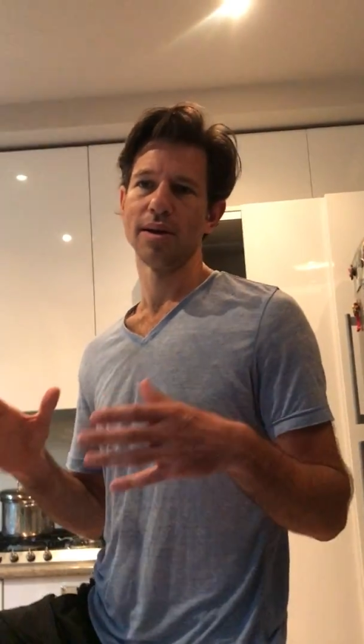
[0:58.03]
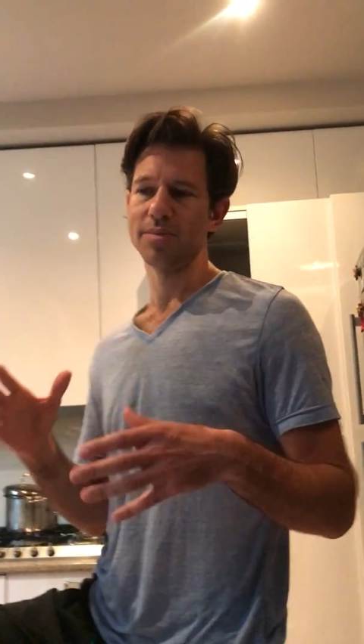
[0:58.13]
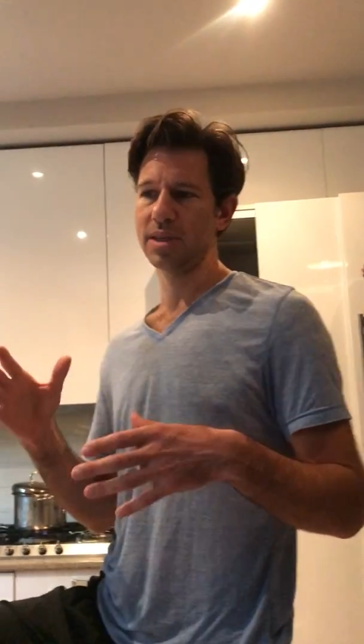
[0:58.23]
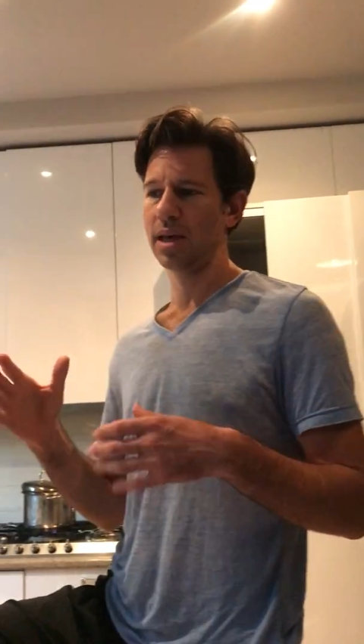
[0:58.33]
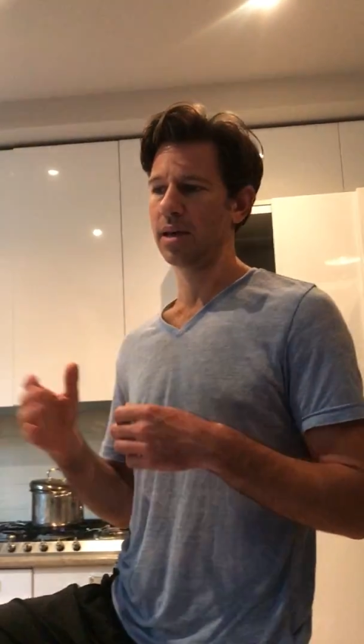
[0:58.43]

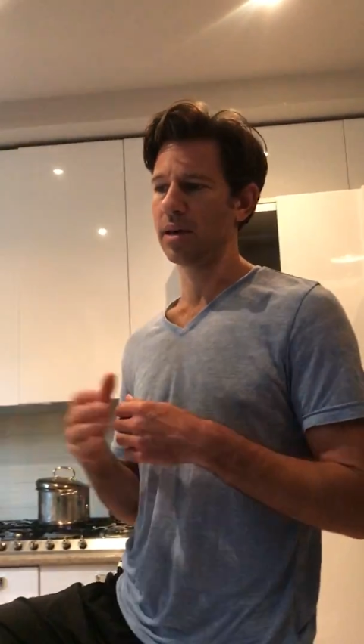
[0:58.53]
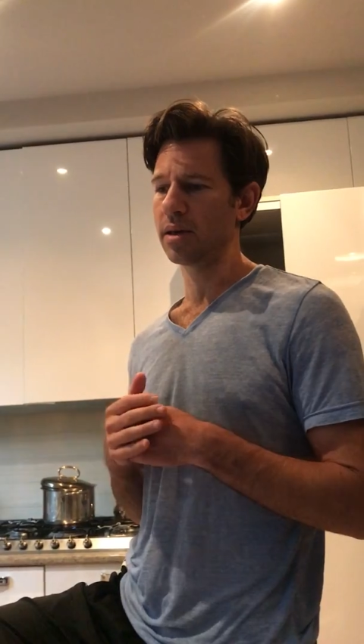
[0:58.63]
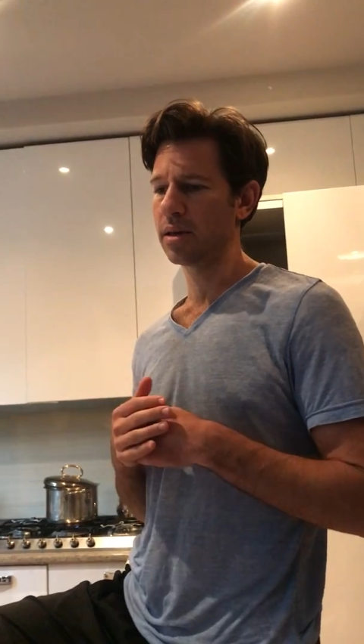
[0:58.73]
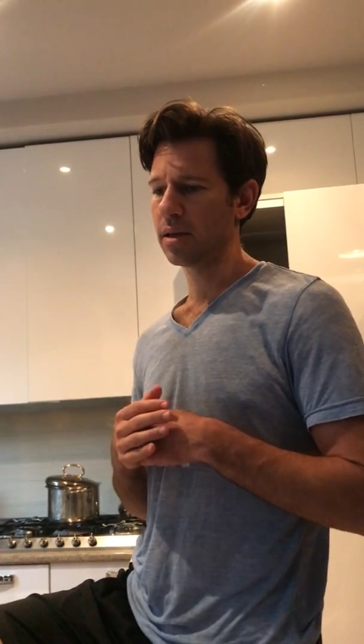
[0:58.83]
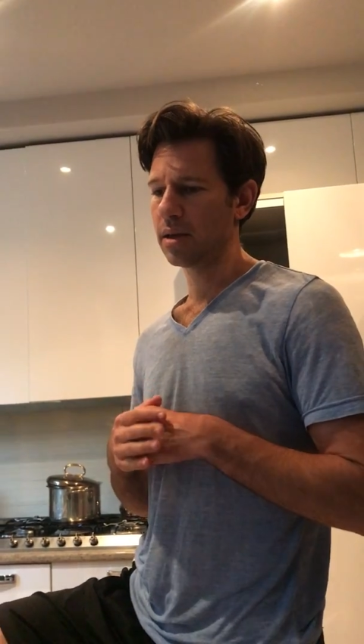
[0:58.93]
I'm saying
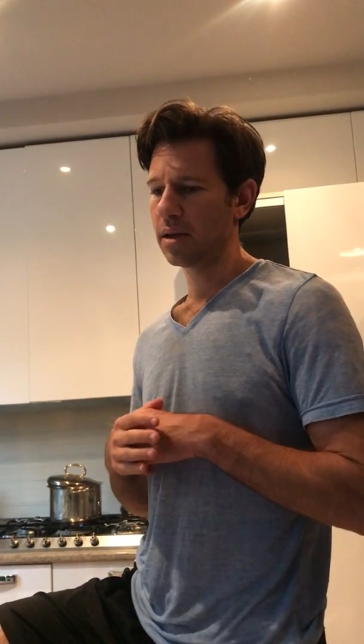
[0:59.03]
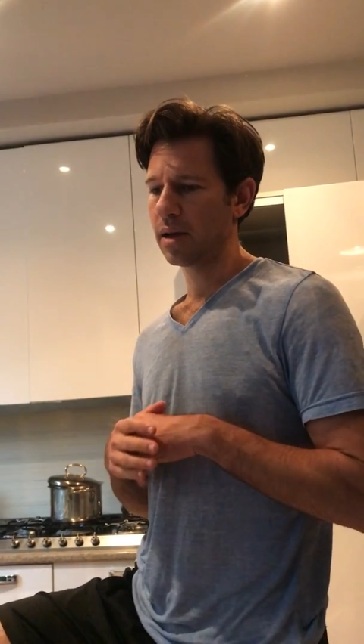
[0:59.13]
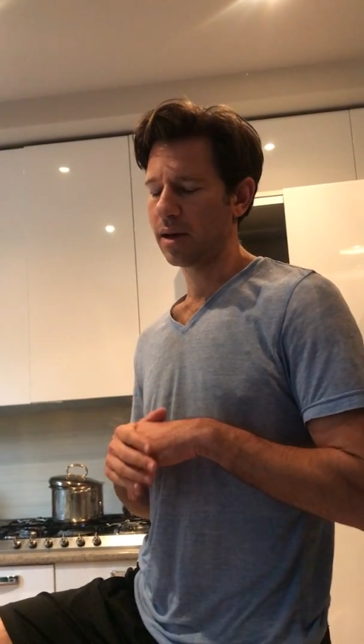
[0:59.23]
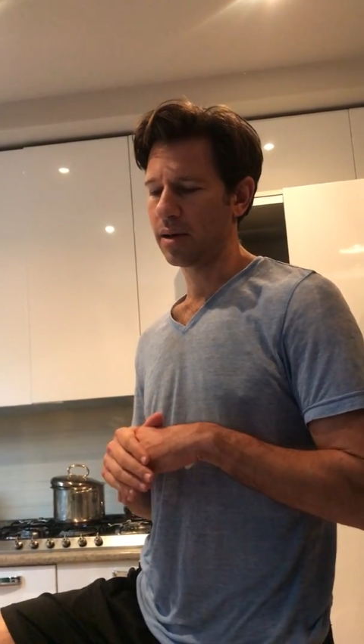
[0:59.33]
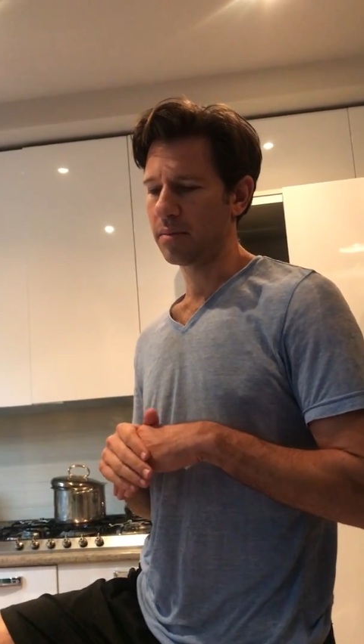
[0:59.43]

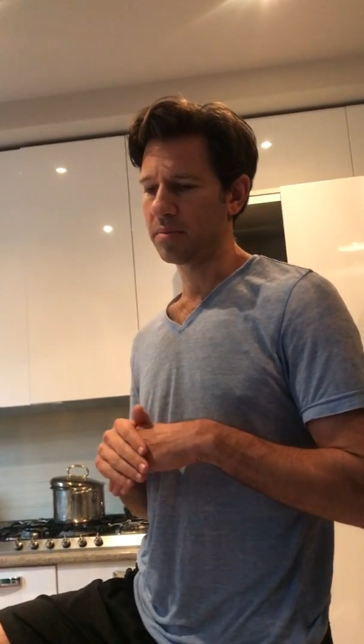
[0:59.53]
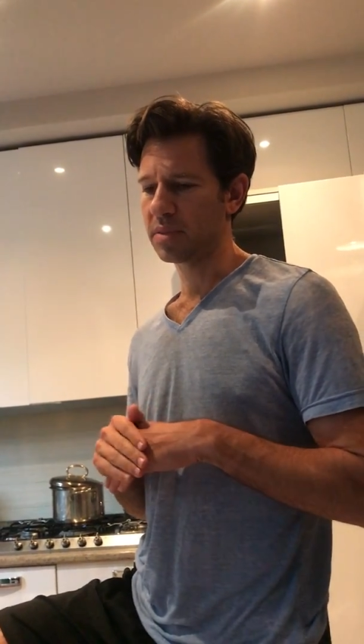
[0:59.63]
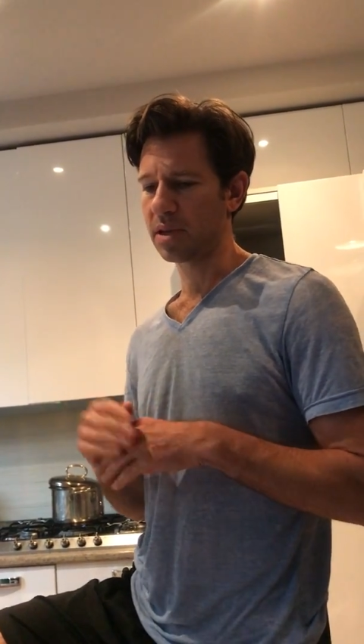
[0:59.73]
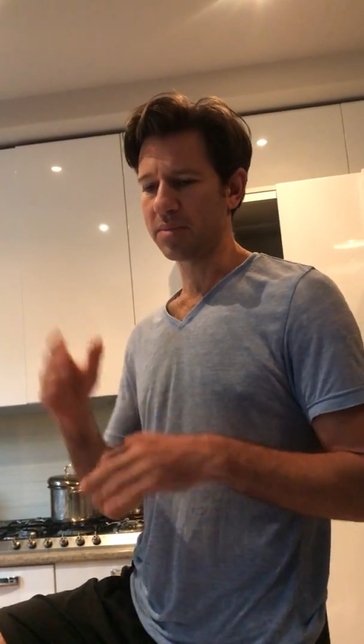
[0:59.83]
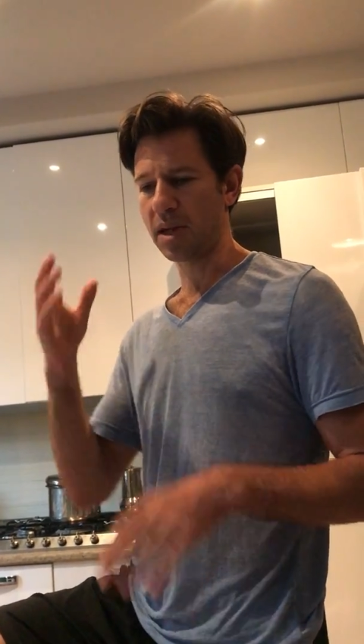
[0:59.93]

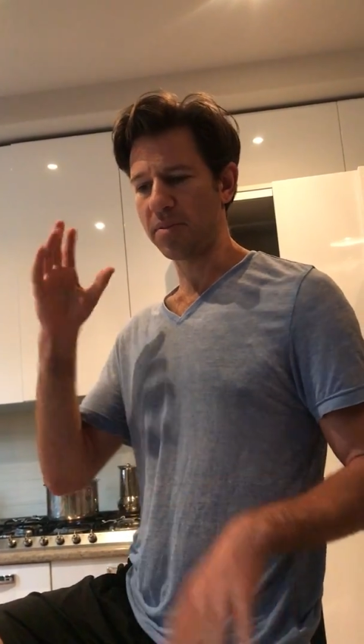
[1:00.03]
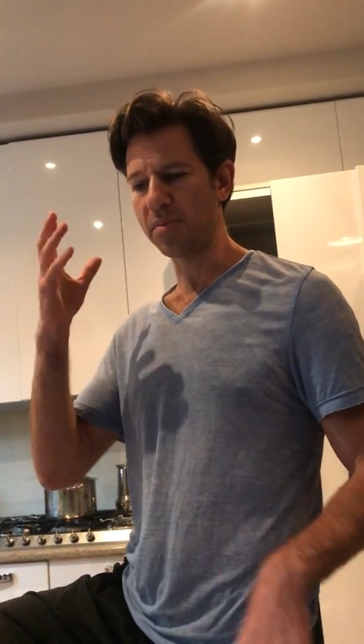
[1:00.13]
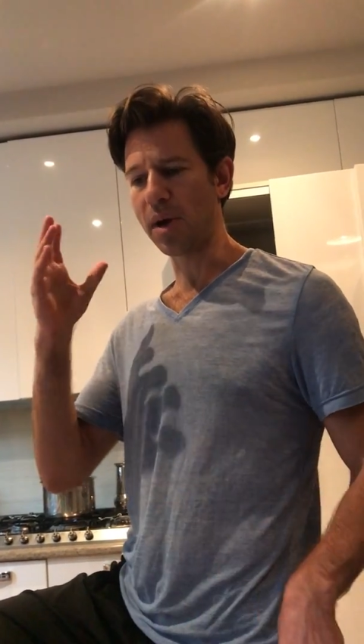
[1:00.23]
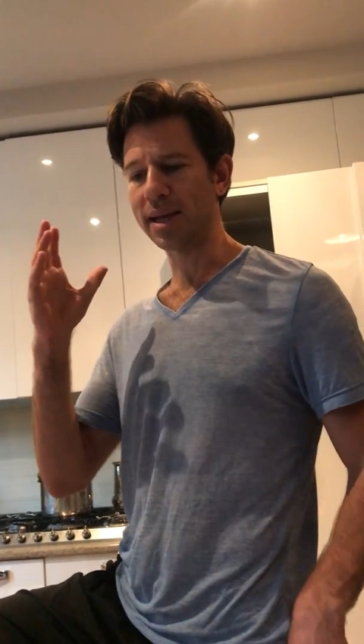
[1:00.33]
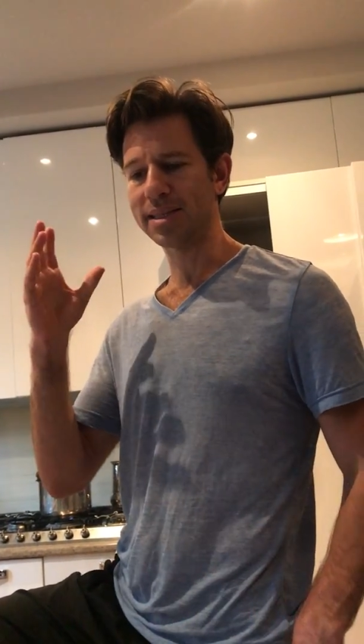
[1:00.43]
some type
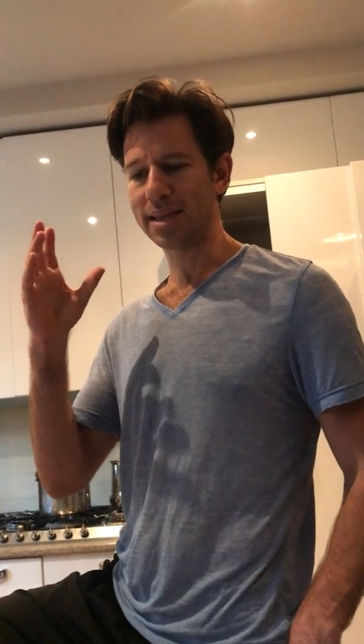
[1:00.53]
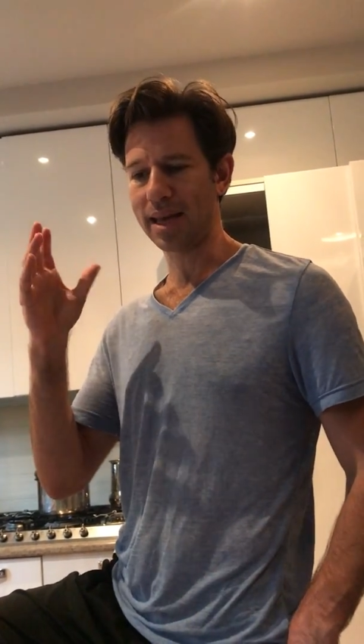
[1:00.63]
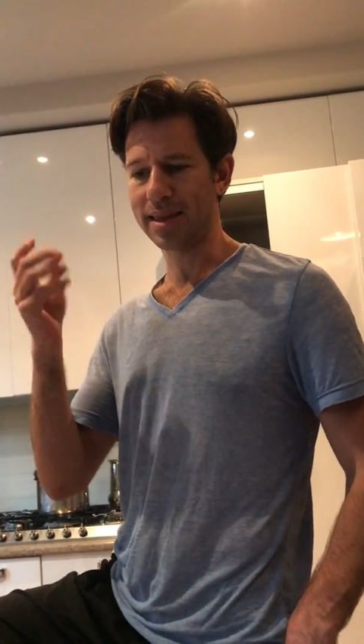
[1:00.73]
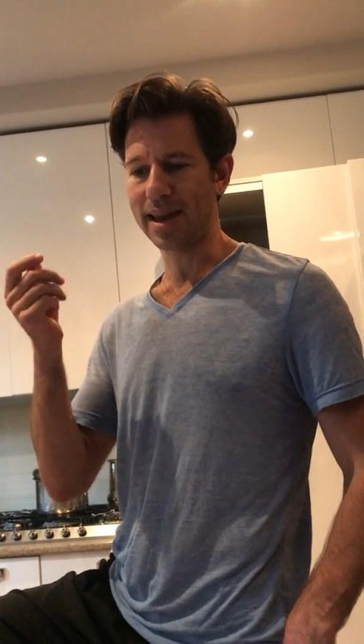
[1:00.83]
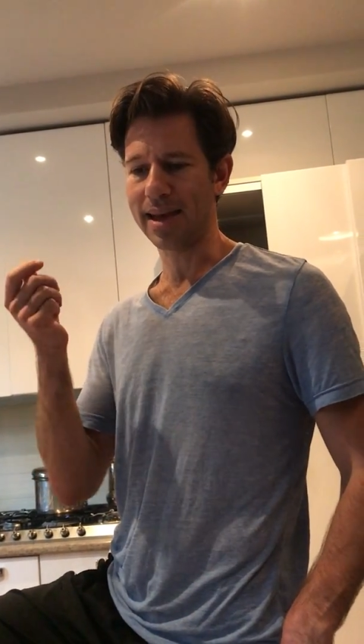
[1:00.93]
of
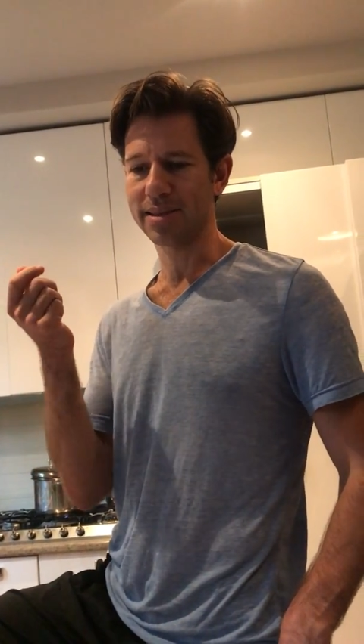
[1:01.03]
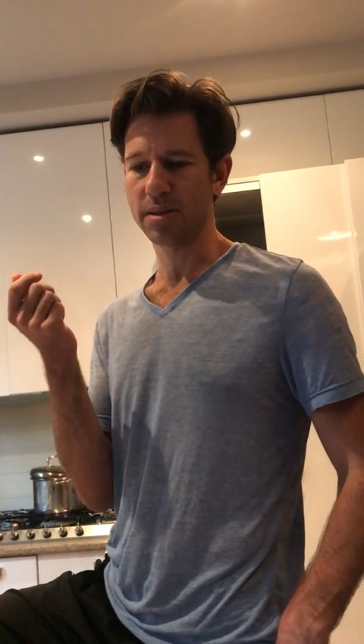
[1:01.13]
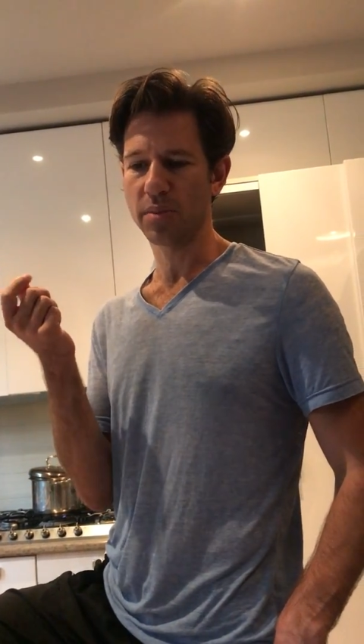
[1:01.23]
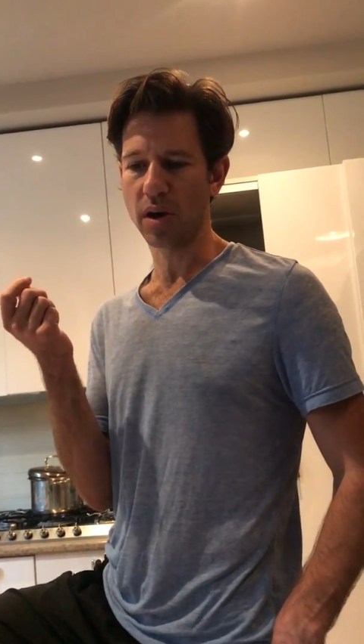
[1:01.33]
mindset that has them